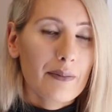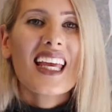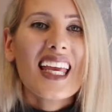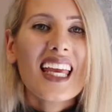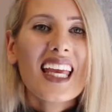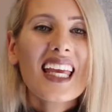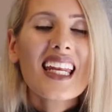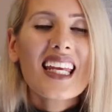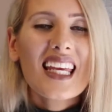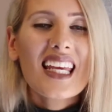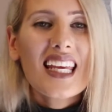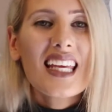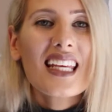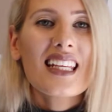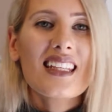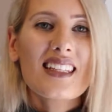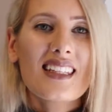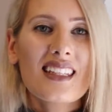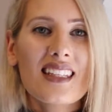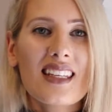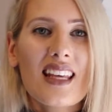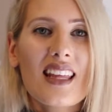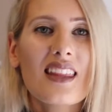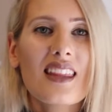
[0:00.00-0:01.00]
It
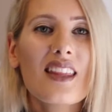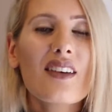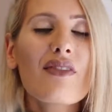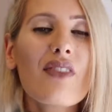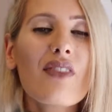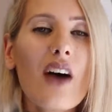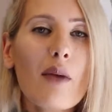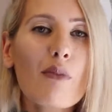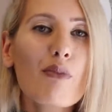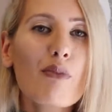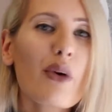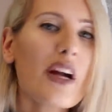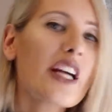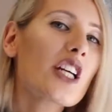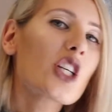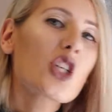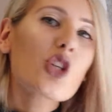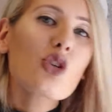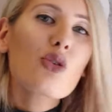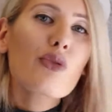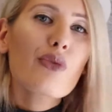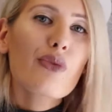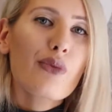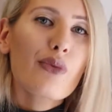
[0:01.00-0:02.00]
is the
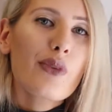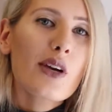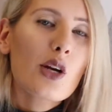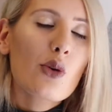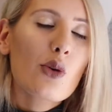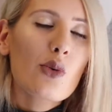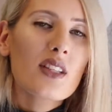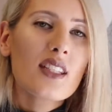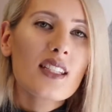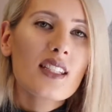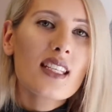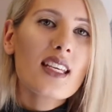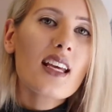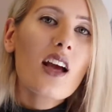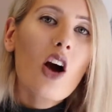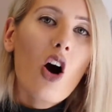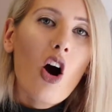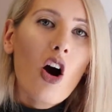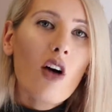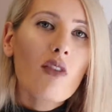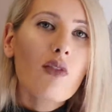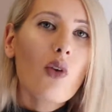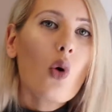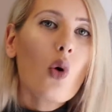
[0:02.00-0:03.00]
vibrational frequency
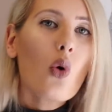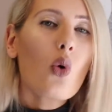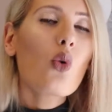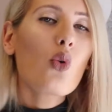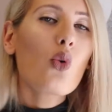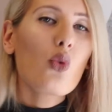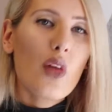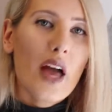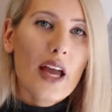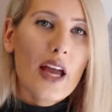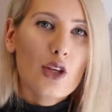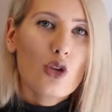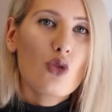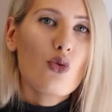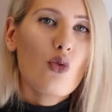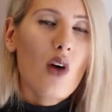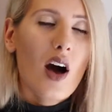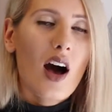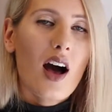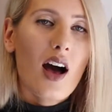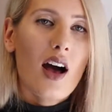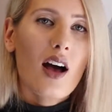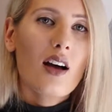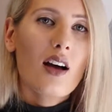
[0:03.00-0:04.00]
of all that you
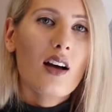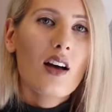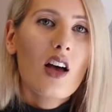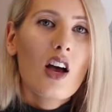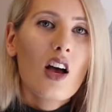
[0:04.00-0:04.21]
are.